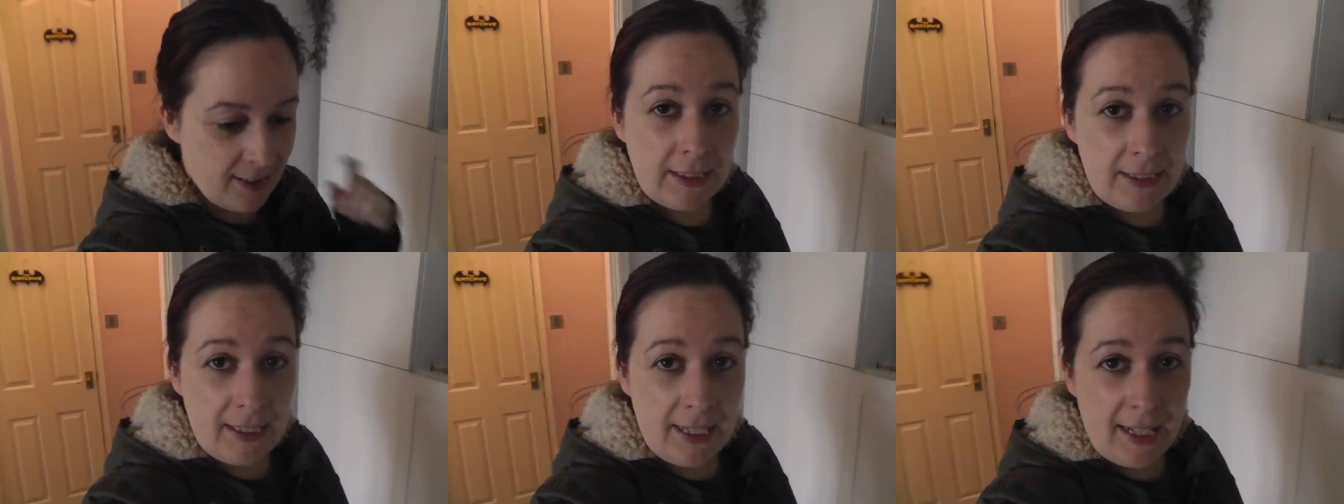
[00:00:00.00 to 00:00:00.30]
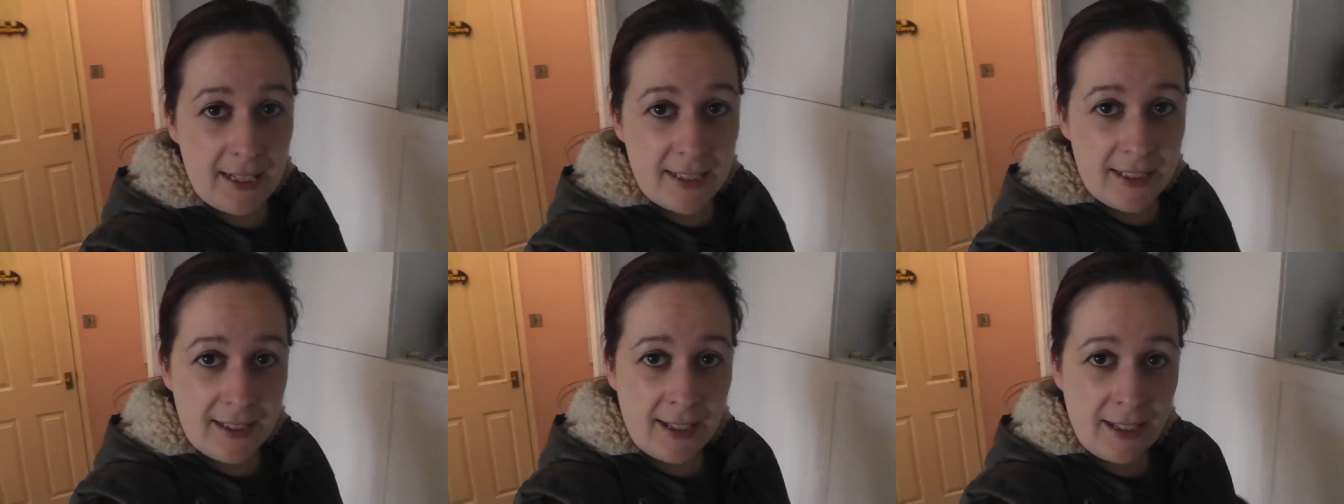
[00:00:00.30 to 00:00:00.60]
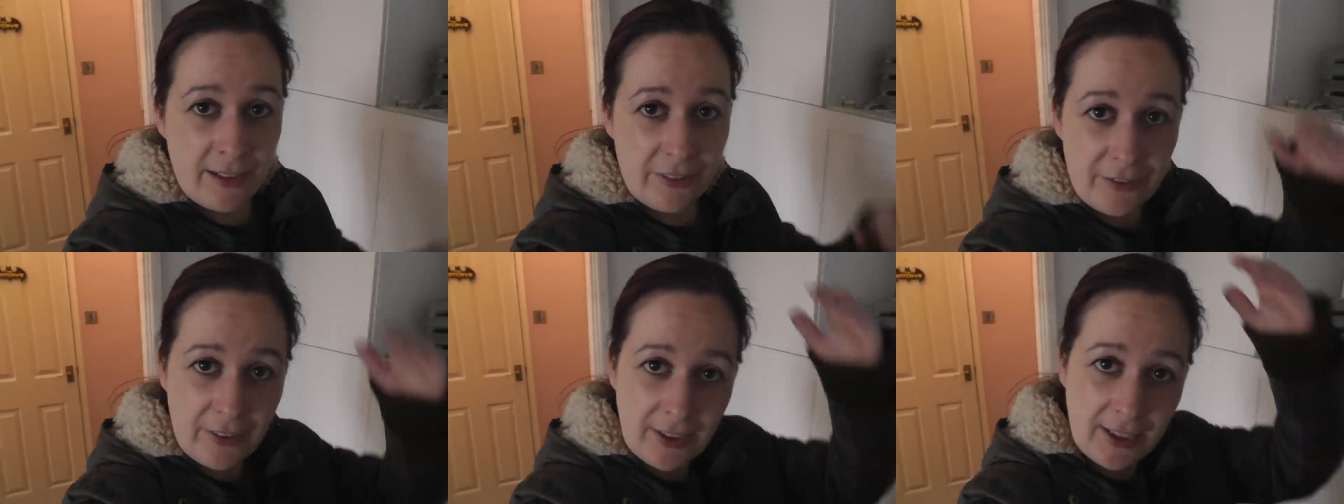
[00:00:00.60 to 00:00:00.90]
And yes,
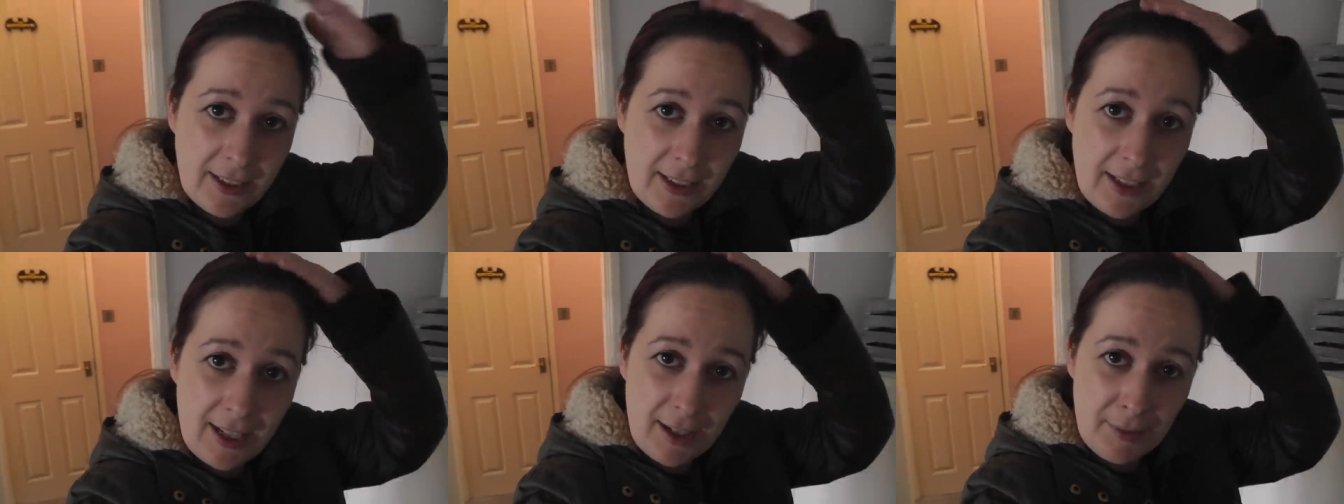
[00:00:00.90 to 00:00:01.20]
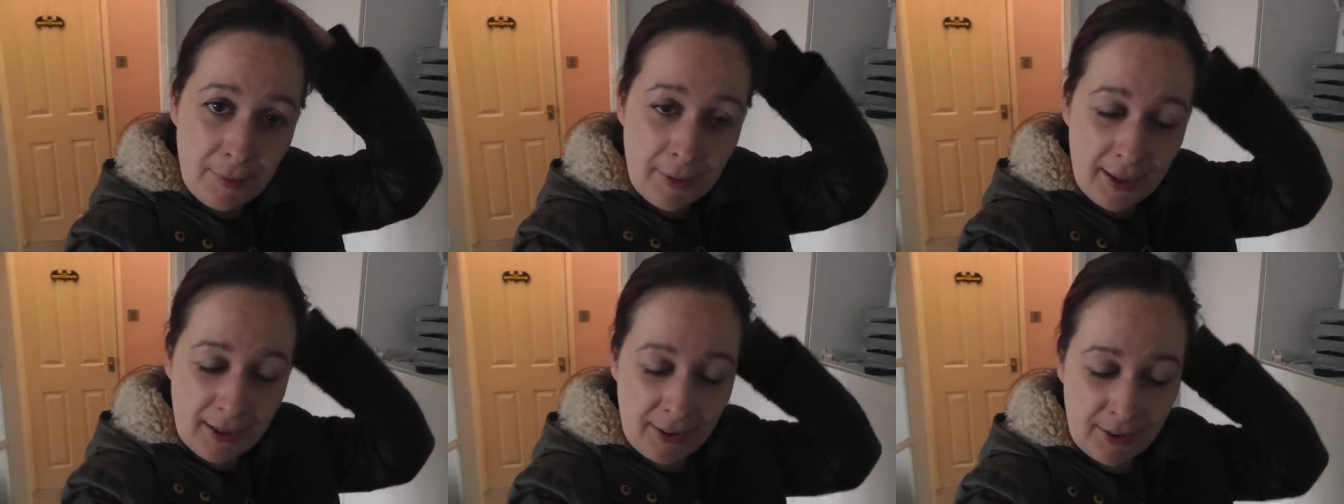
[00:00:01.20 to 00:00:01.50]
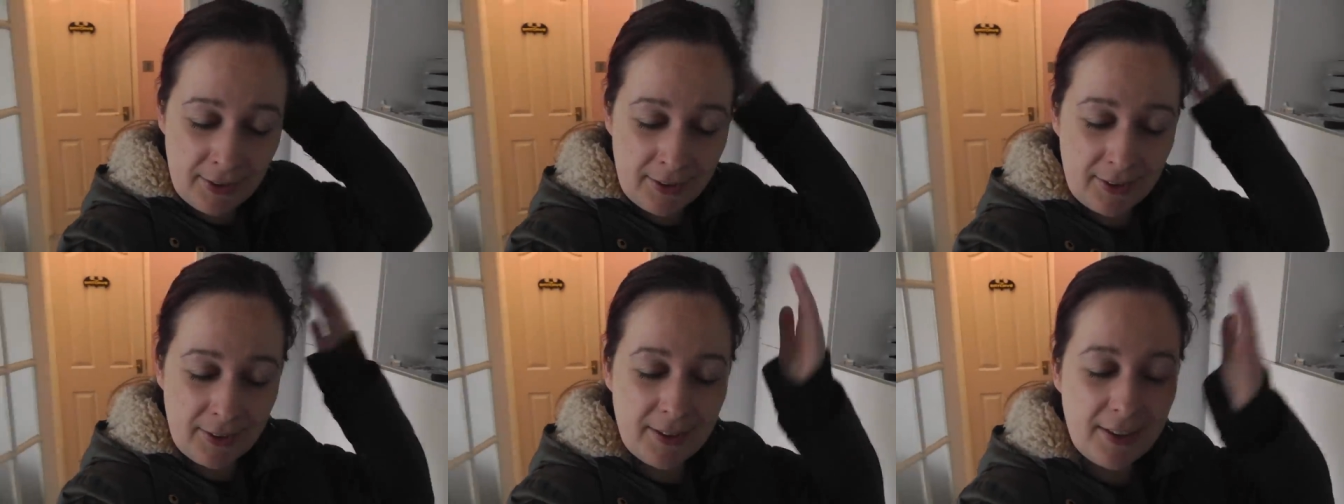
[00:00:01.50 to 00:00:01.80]
I feel how I
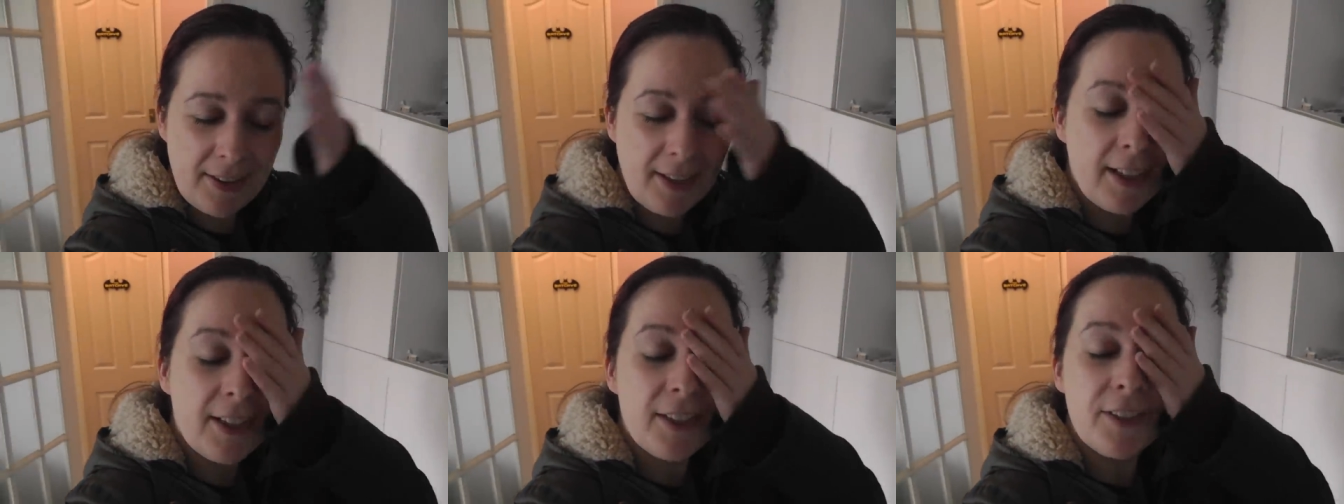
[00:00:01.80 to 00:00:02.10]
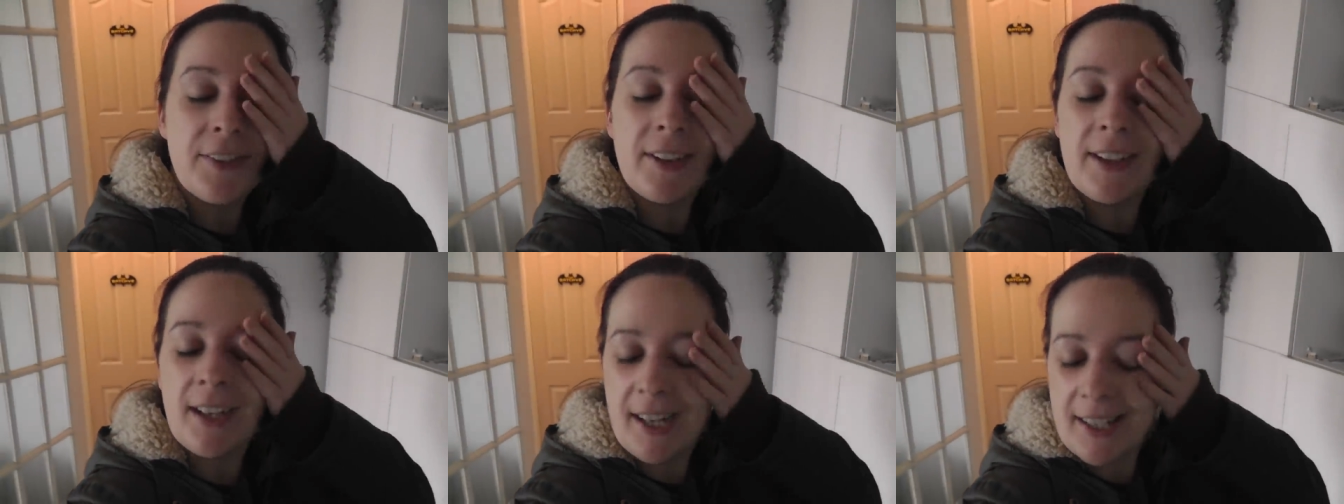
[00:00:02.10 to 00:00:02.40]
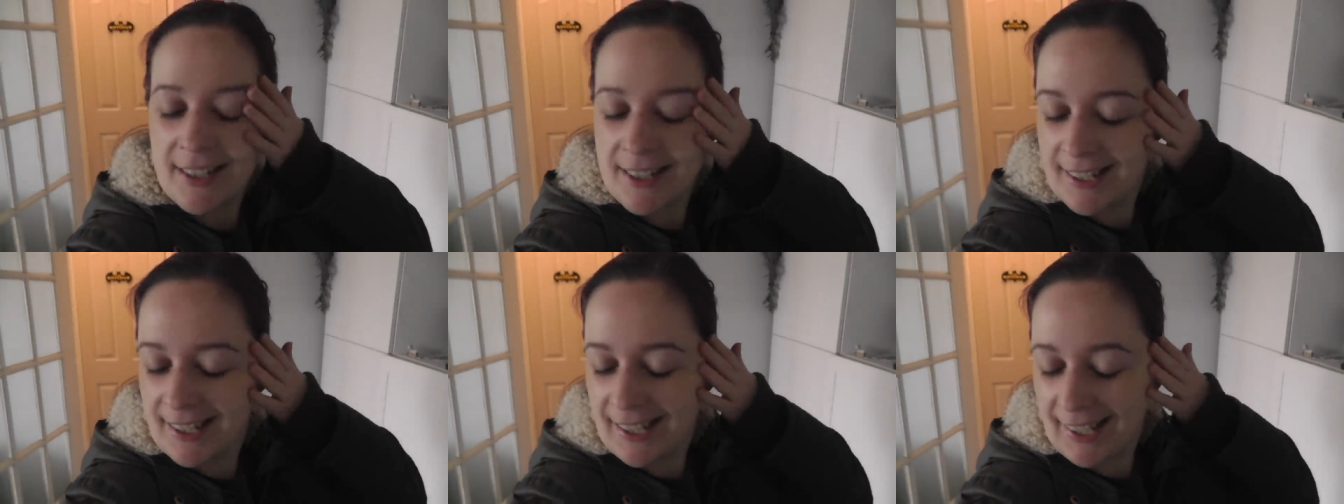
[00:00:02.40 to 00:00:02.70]
look, thanks for
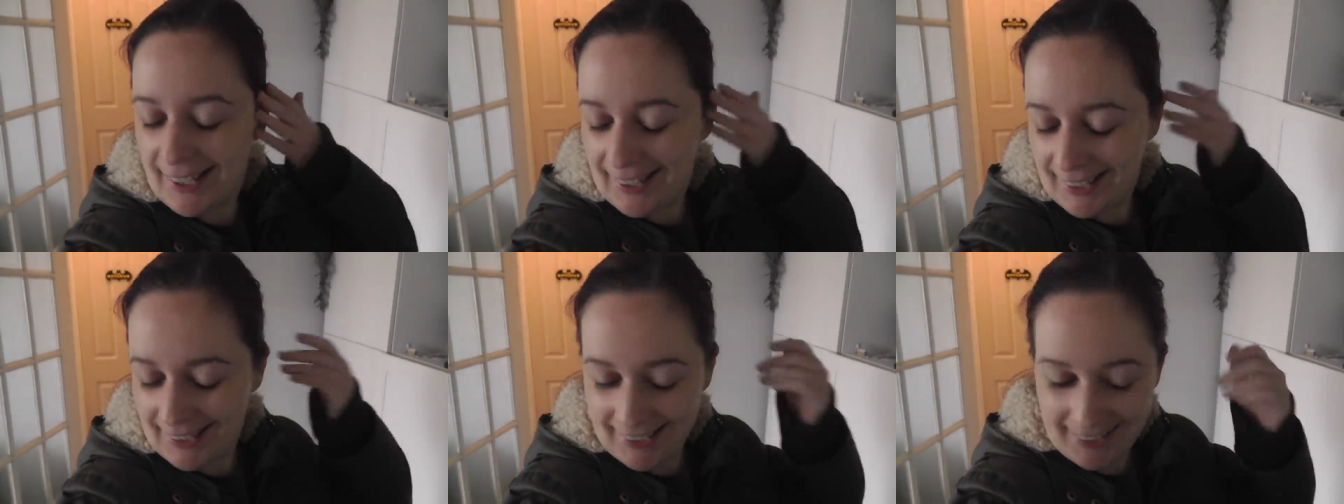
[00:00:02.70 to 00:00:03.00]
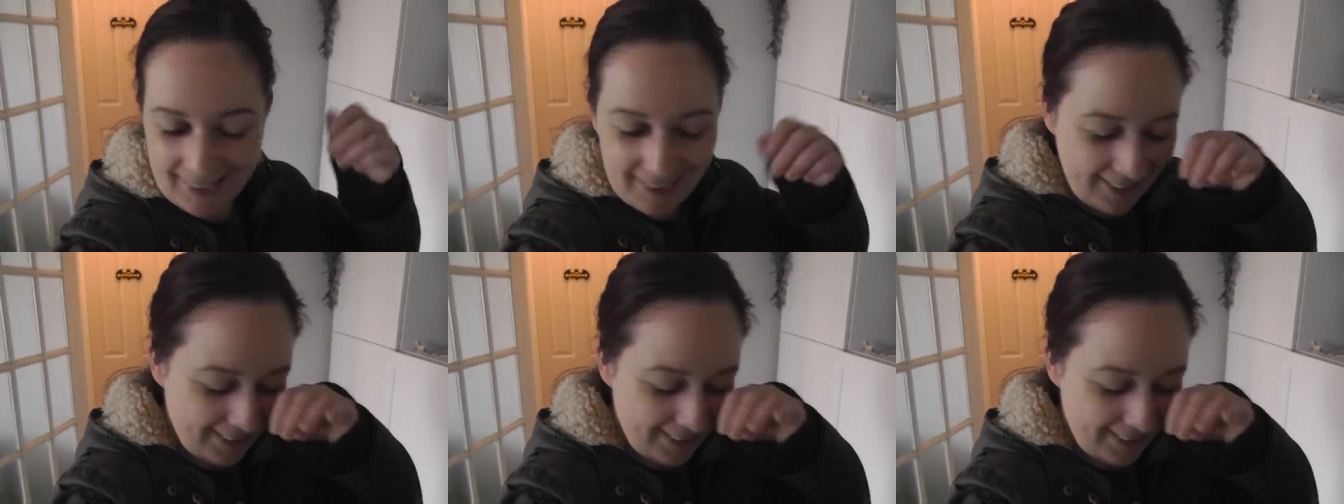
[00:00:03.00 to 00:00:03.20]
asking.